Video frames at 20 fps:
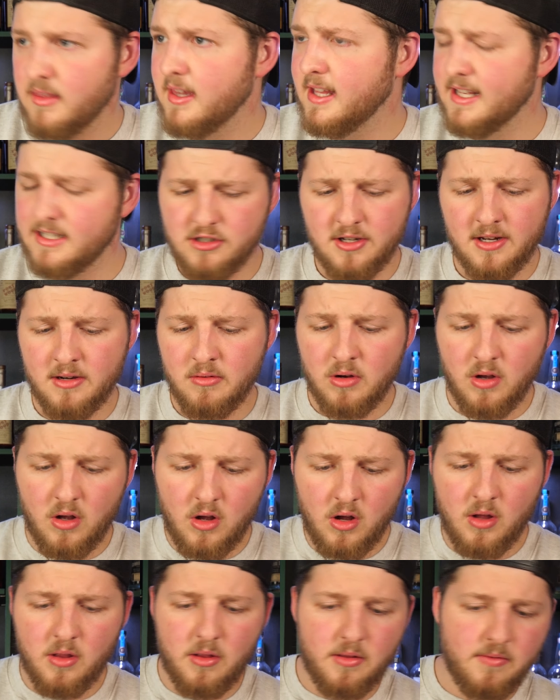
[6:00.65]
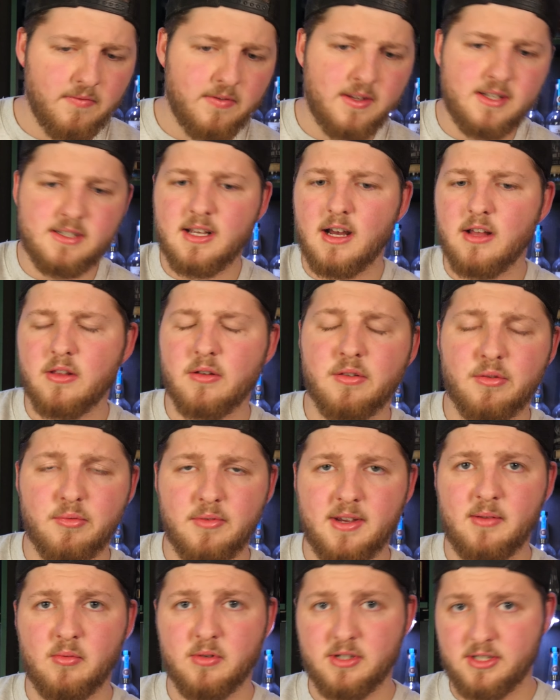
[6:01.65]
In general, all these other
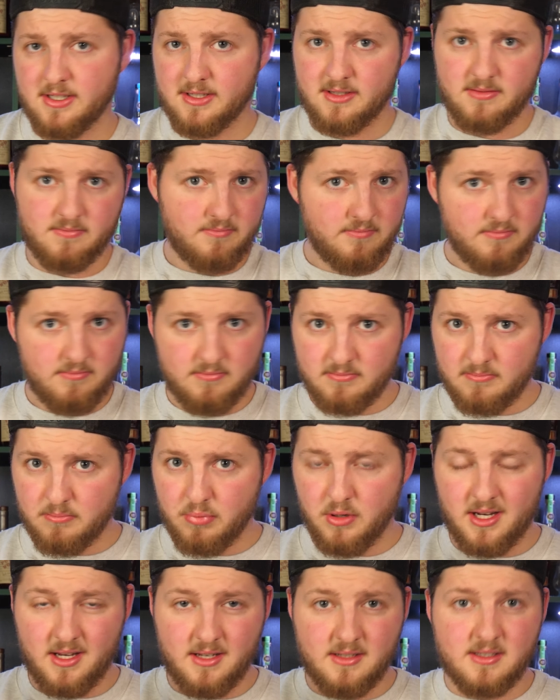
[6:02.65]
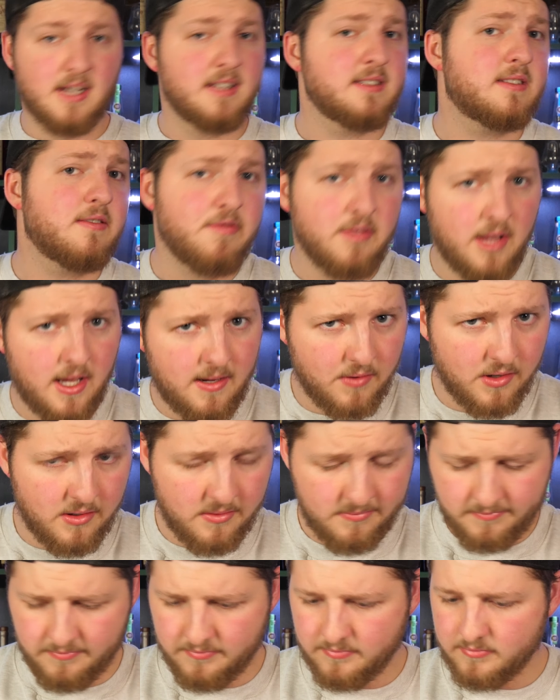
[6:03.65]
3 were just bringing tons of
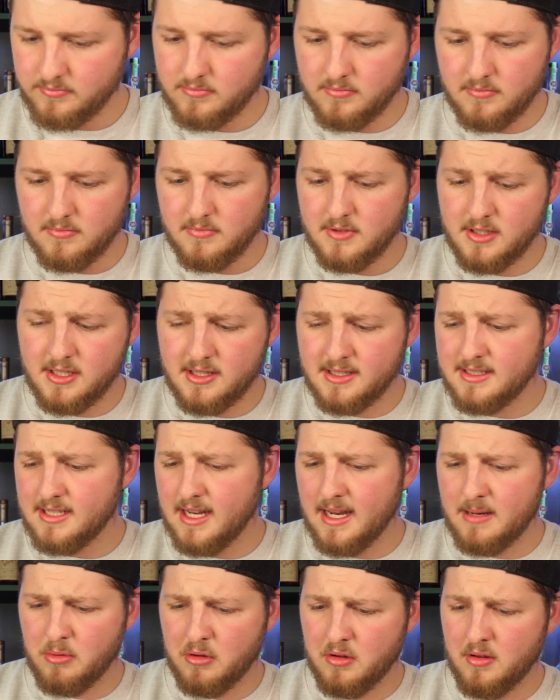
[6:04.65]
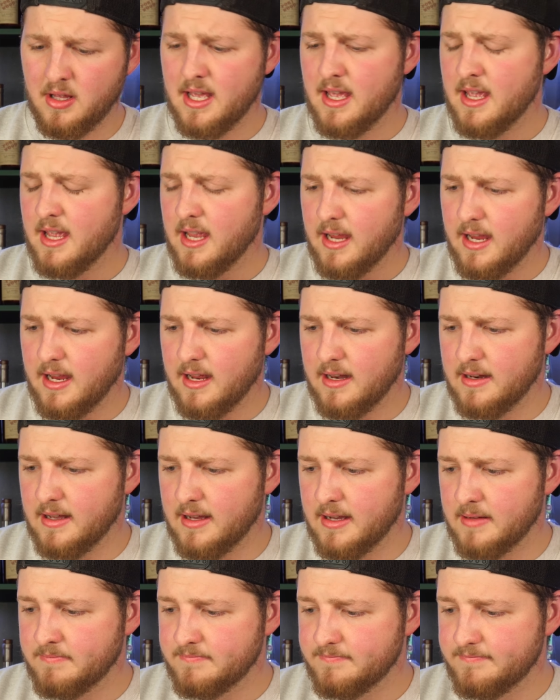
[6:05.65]
flavor to the table, and
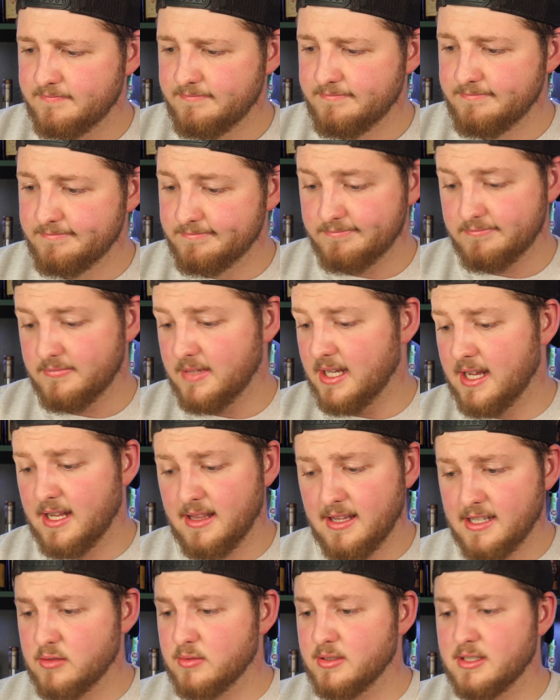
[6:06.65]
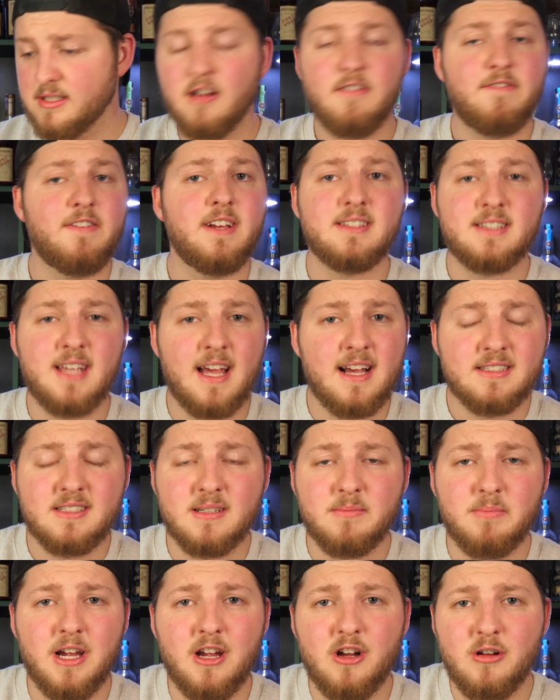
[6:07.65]
this was still
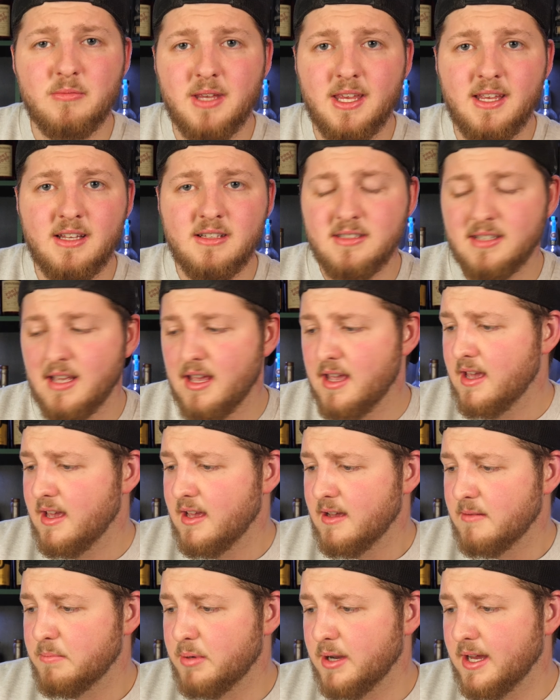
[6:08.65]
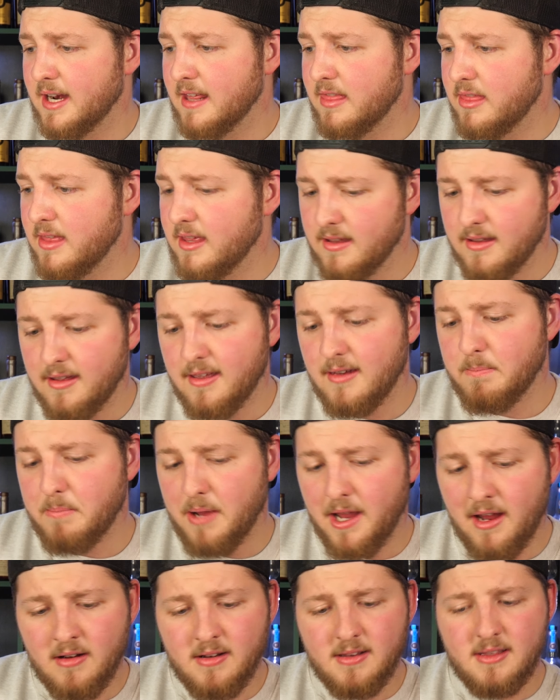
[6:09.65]
fantastic by all means, but I think
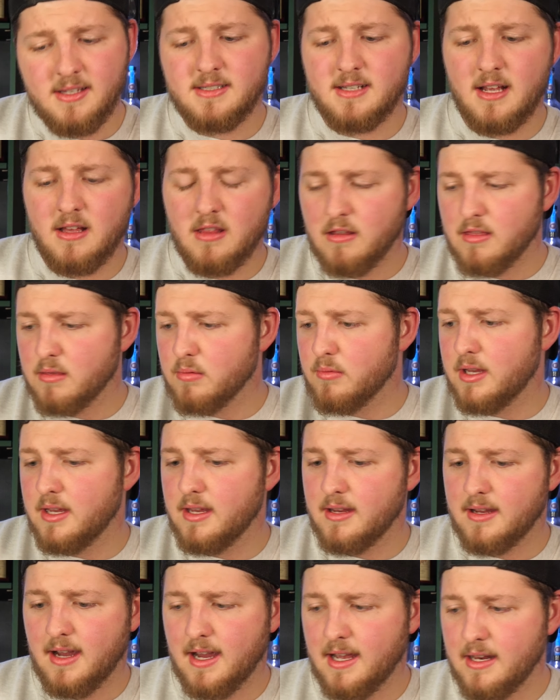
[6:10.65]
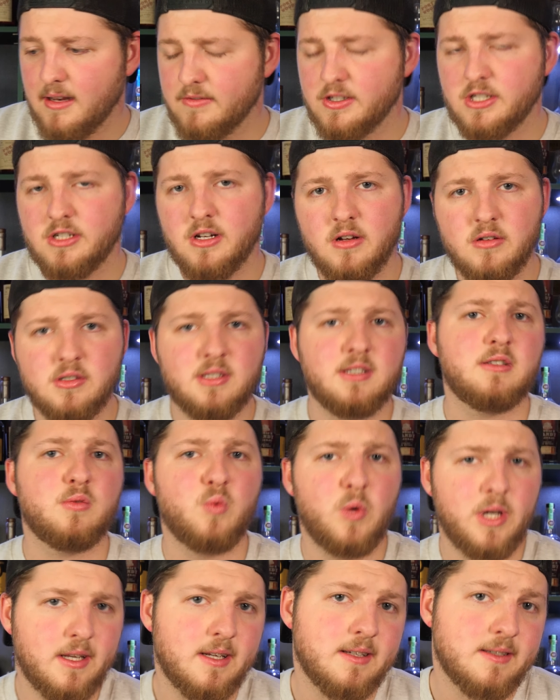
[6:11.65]
compared to these other 3, it kind of shows
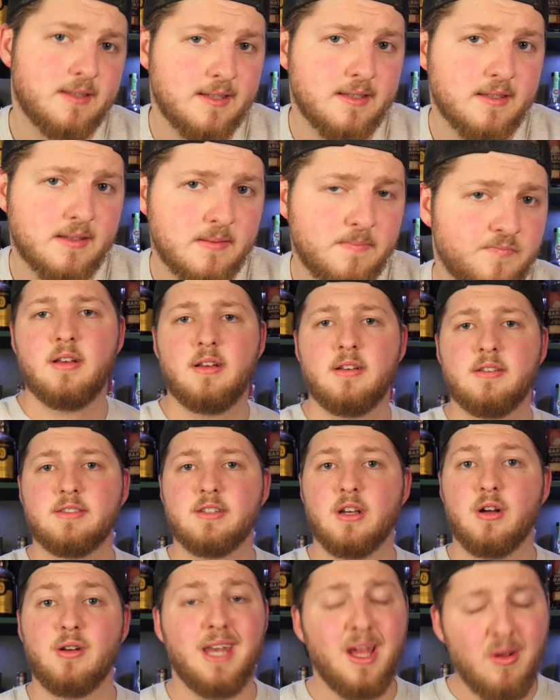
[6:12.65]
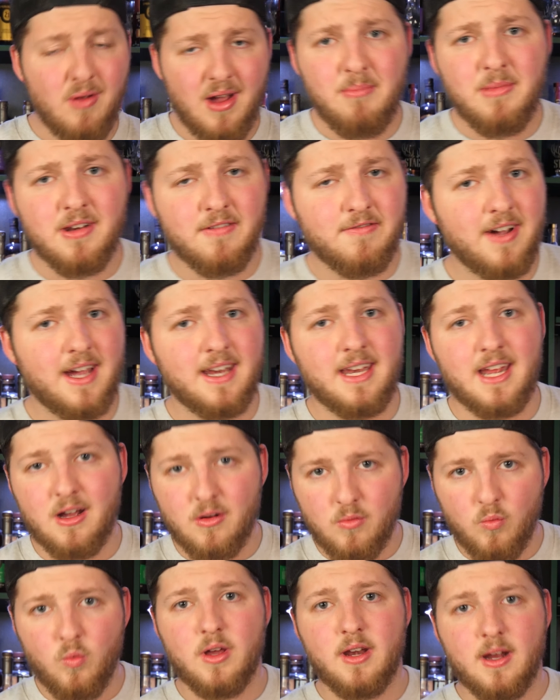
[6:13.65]
its weaknesses. So now I'm going to find
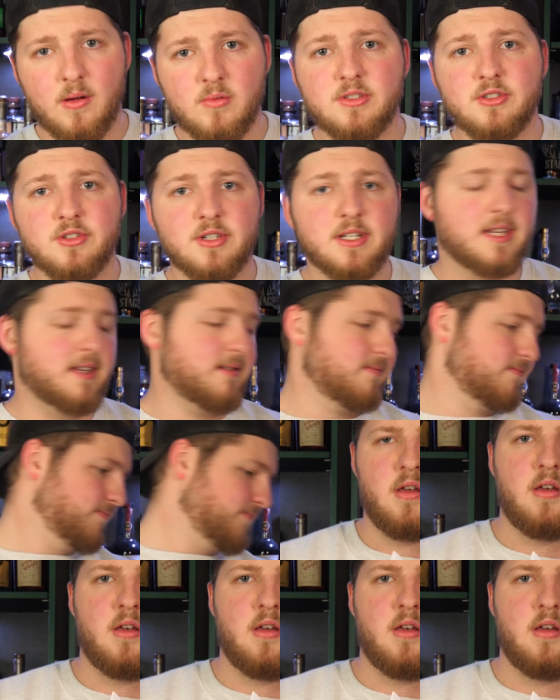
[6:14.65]
out what I was drinking.